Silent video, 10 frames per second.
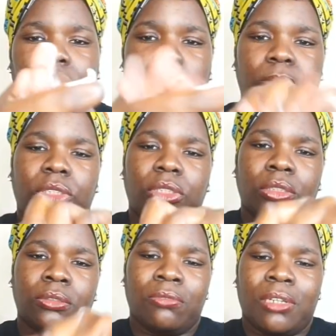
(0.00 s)
Let me
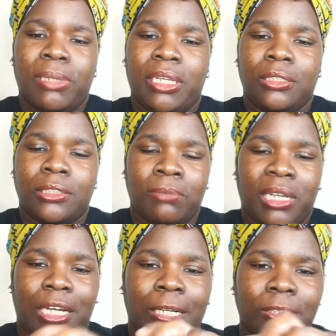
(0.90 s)
just rub it into my
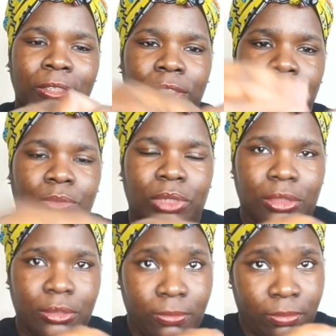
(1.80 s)
hands as
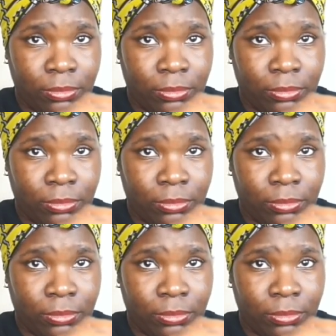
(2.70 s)
well.